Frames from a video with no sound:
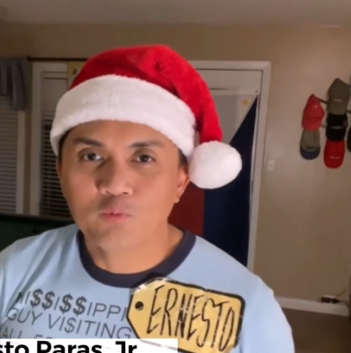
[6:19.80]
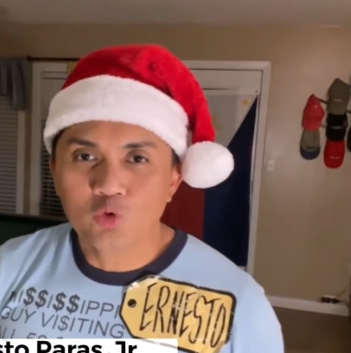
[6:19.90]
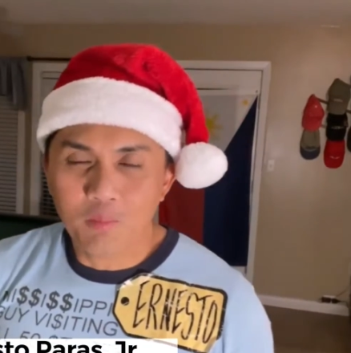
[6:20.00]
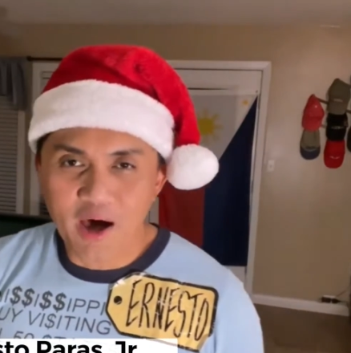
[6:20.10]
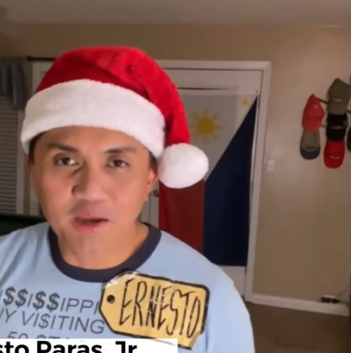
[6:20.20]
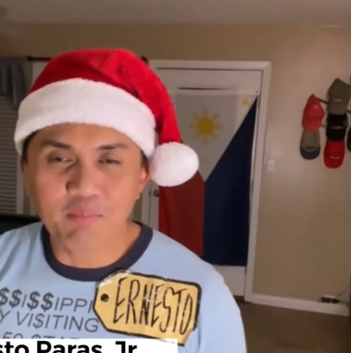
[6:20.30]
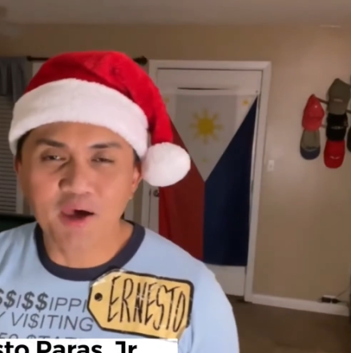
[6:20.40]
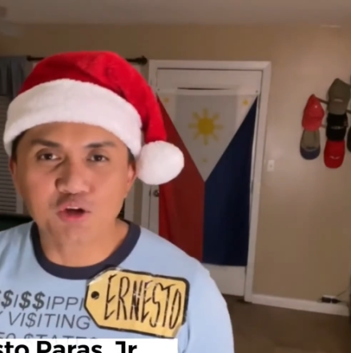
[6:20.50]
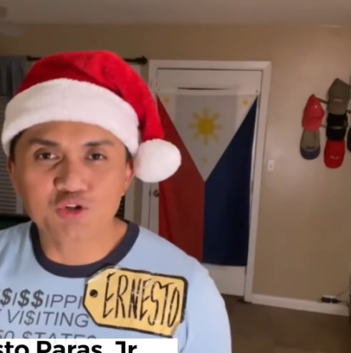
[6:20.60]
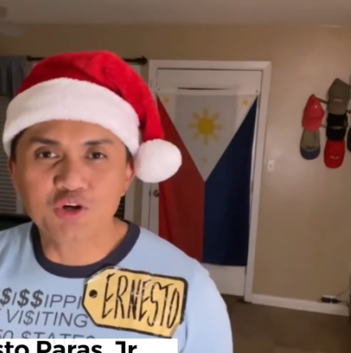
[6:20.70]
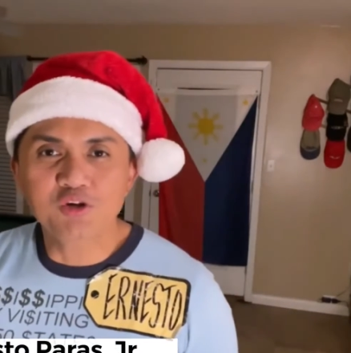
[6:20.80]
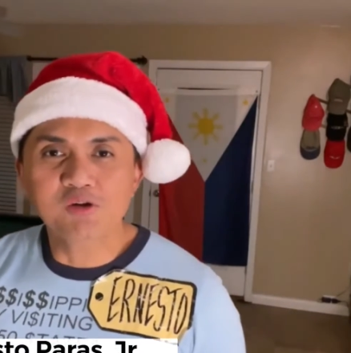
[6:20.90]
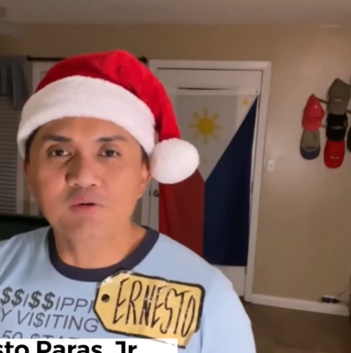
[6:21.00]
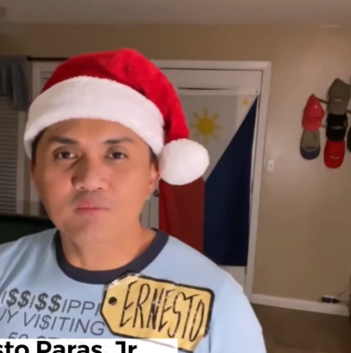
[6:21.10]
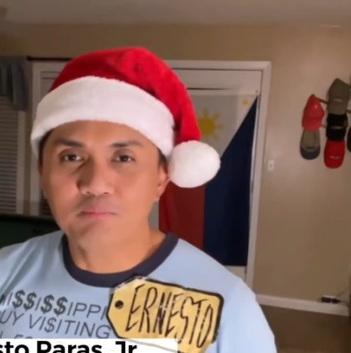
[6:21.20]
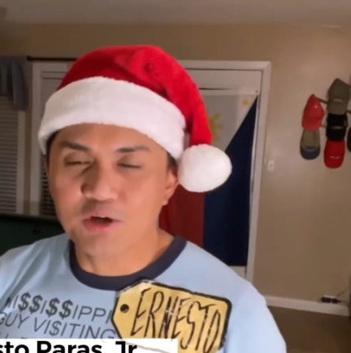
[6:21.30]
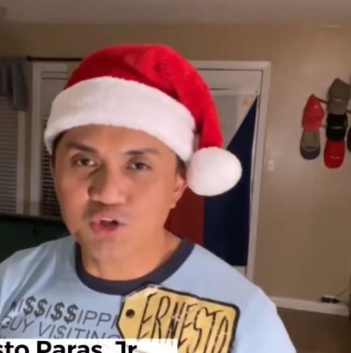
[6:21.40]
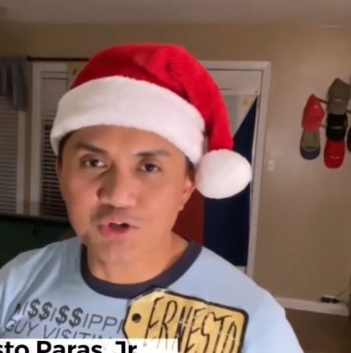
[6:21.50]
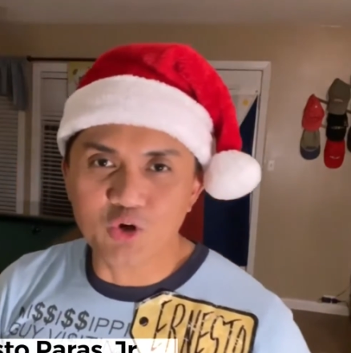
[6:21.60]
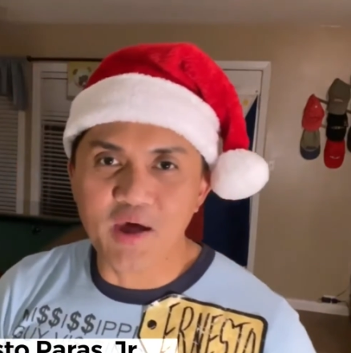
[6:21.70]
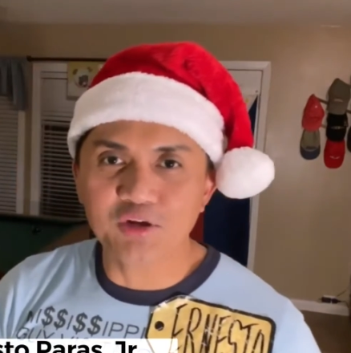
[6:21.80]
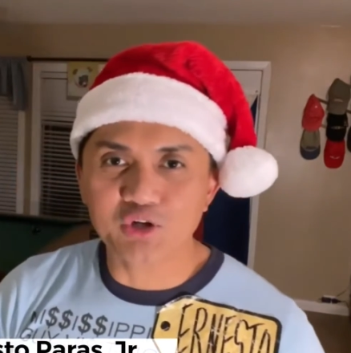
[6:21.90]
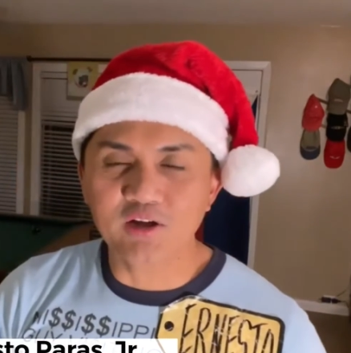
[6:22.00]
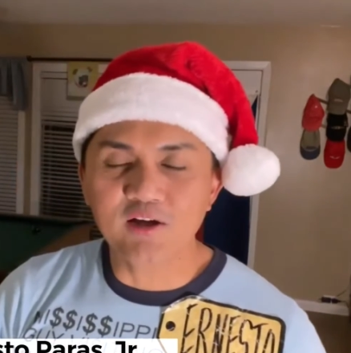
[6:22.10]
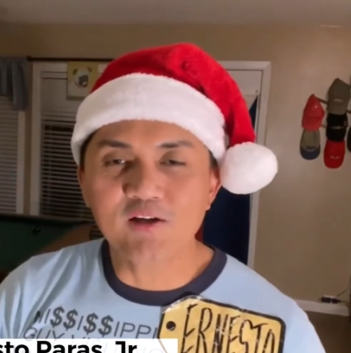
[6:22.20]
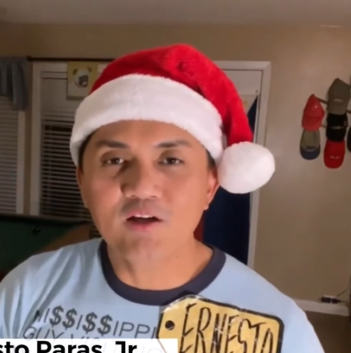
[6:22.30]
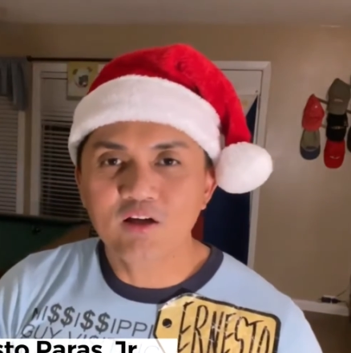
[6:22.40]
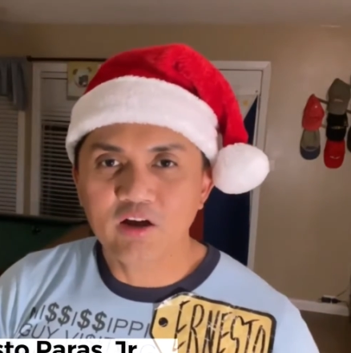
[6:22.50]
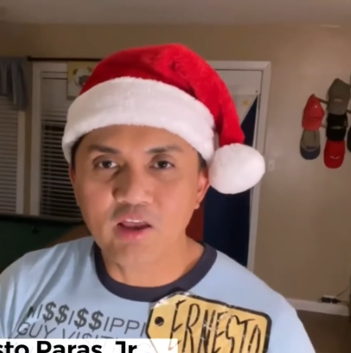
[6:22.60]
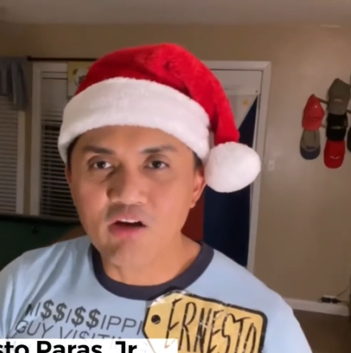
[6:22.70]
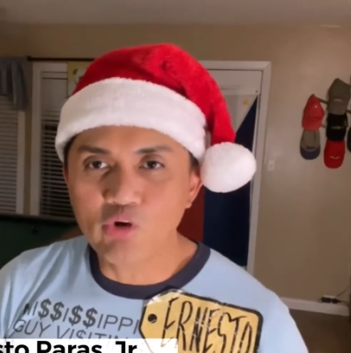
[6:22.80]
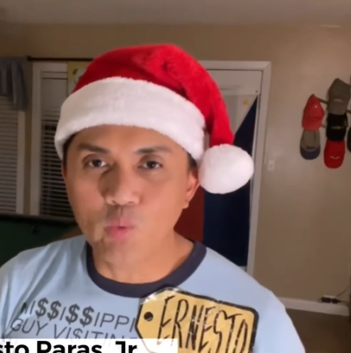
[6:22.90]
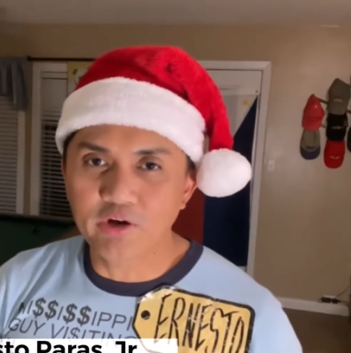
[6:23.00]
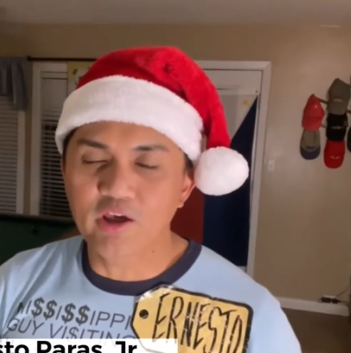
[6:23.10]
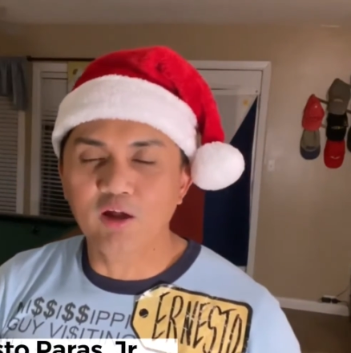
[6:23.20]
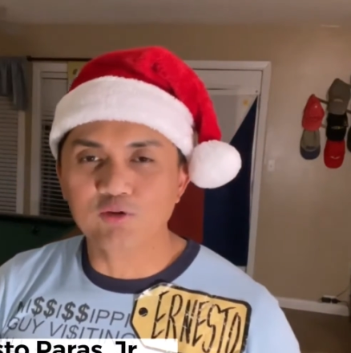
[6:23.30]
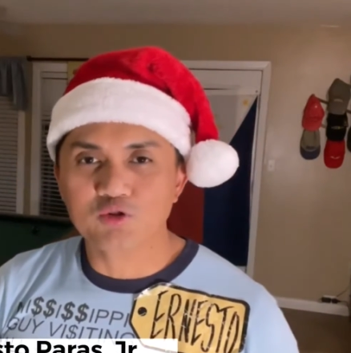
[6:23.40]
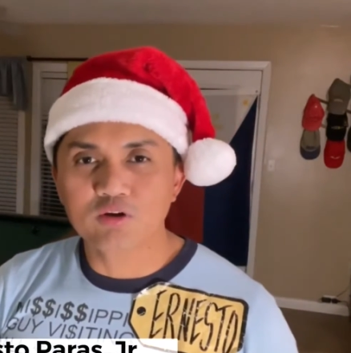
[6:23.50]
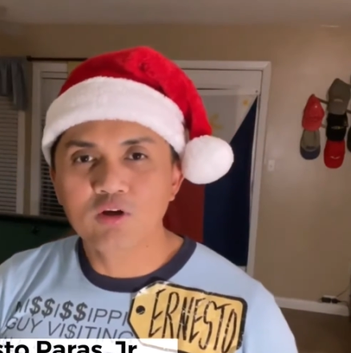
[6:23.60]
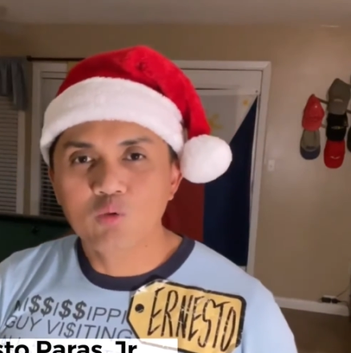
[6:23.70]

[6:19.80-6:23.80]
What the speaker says: To Mike Magazine, my sister Angela, and everyone else,